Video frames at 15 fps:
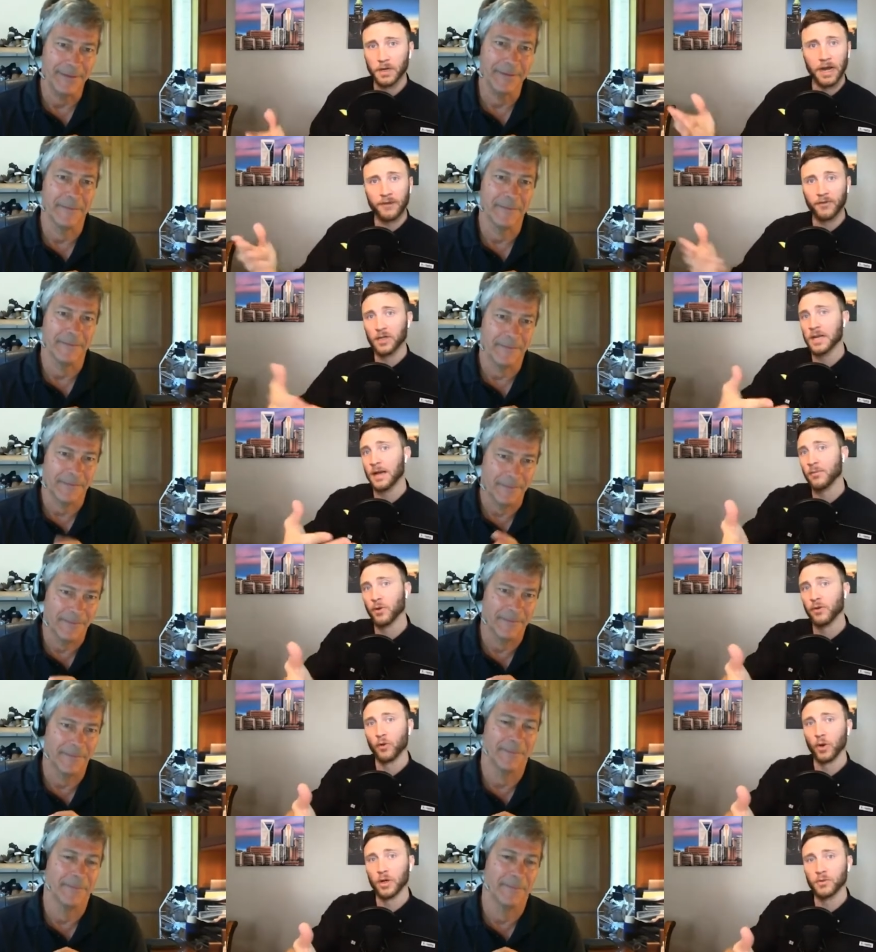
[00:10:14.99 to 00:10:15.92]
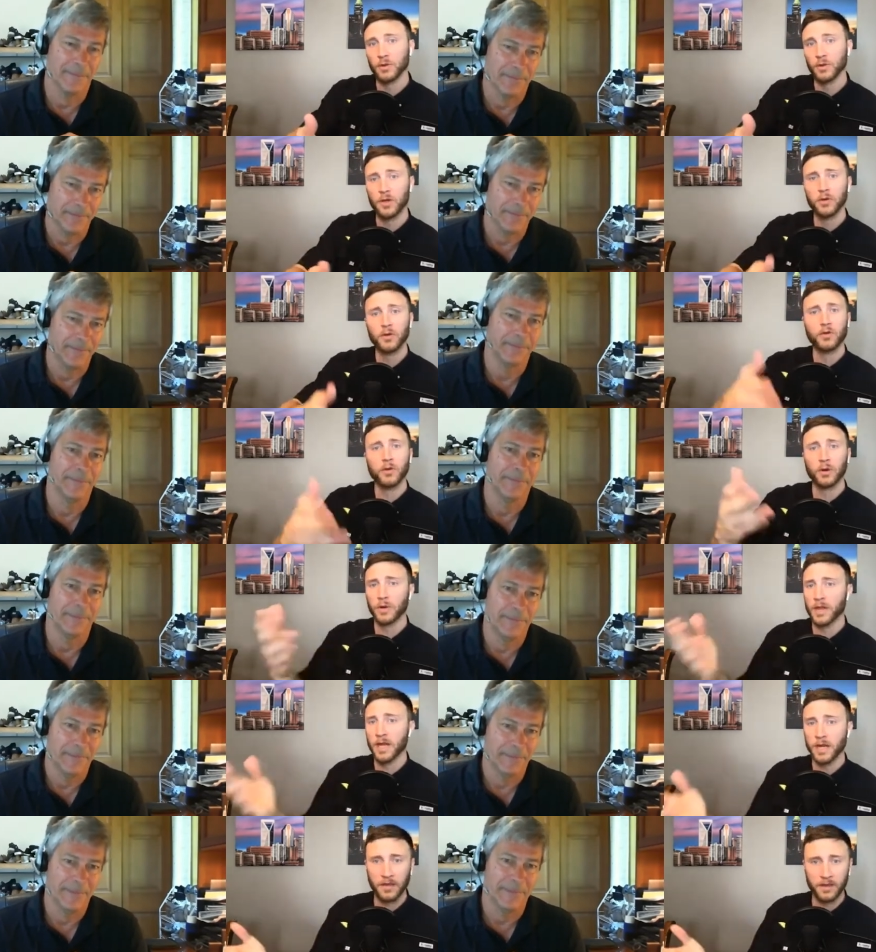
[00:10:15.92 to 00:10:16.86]
Speaker 1: but every time we've worked with you or
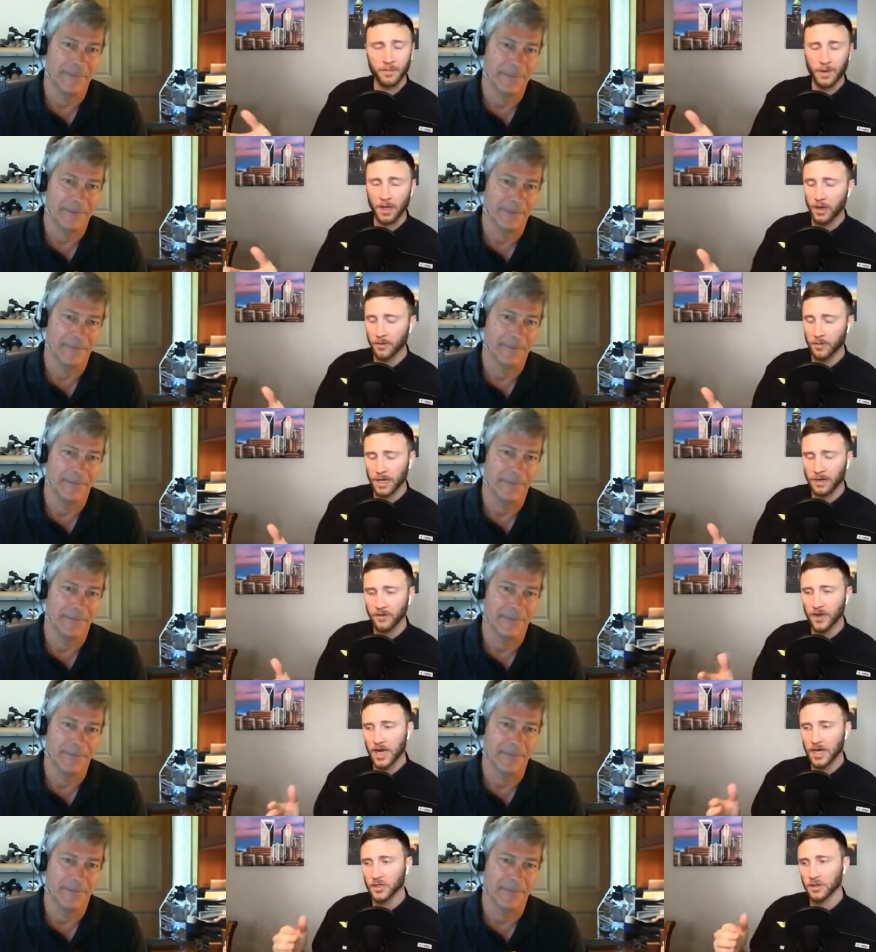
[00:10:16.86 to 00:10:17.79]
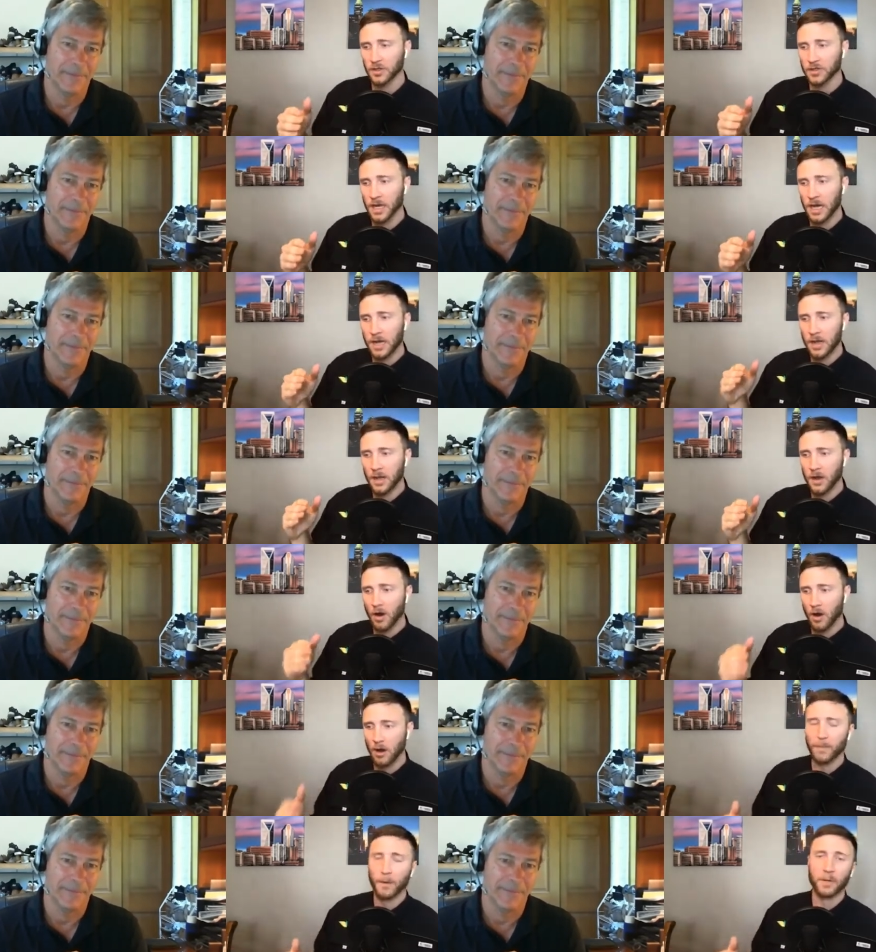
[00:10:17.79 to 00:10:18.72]
with any of the other manufacturers
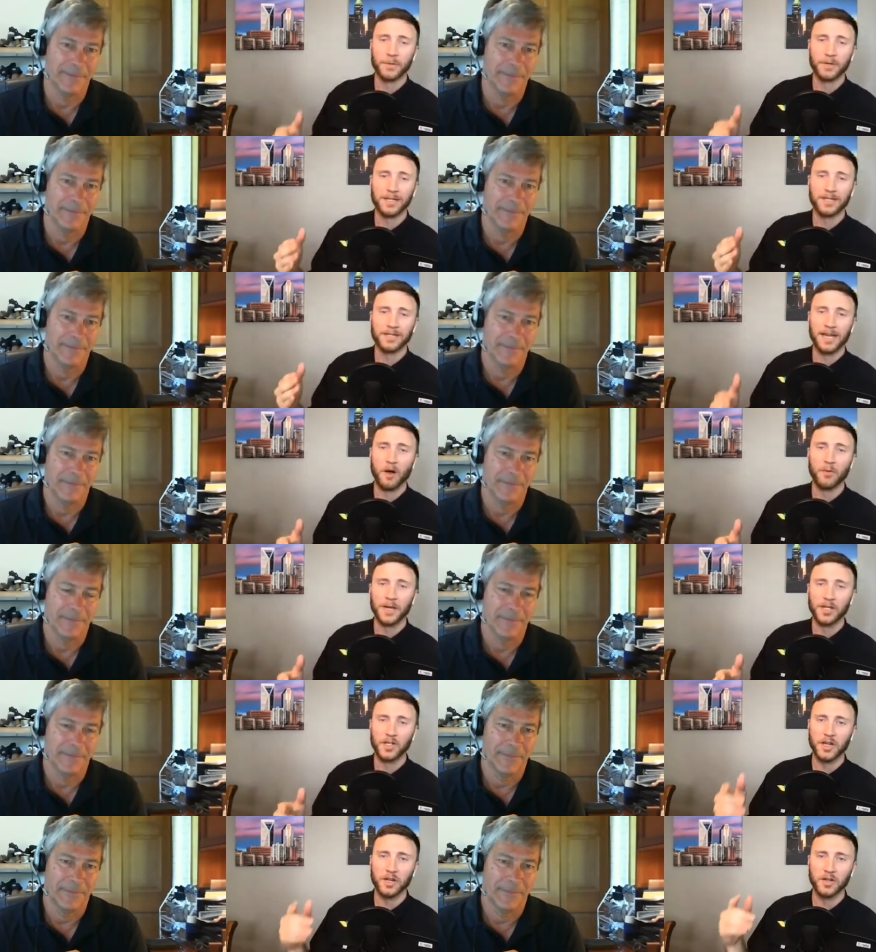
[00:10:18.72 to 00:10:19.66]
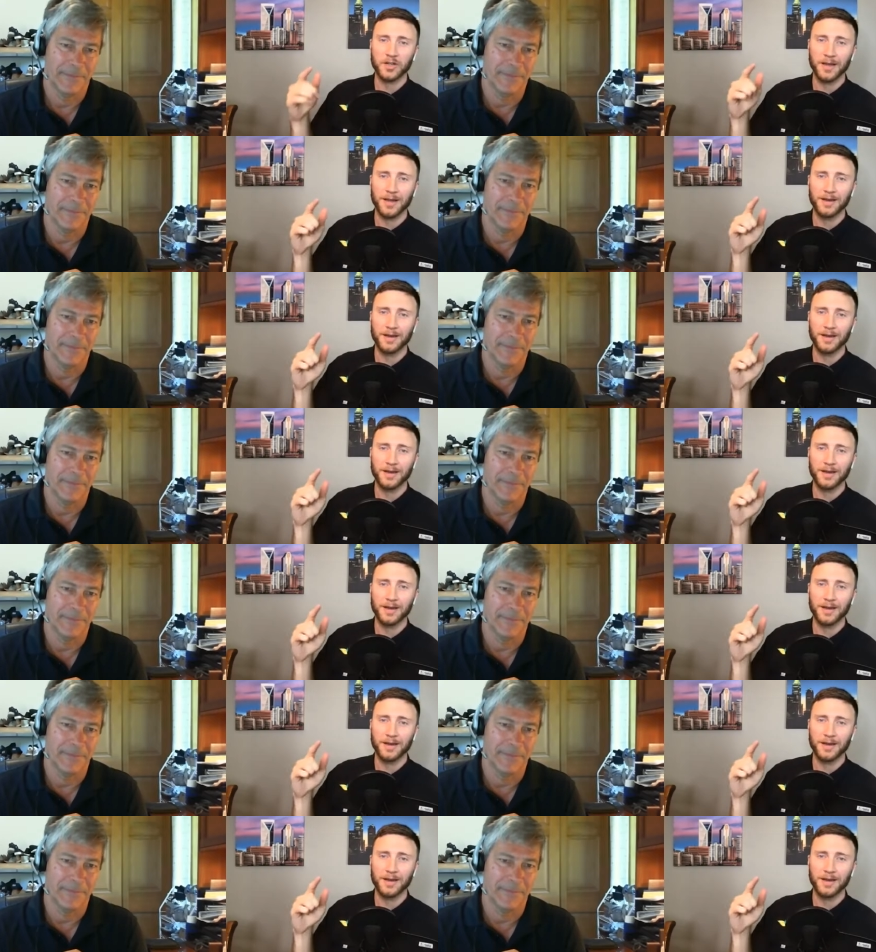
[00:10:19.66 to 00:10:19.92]
our purpose is to help engineers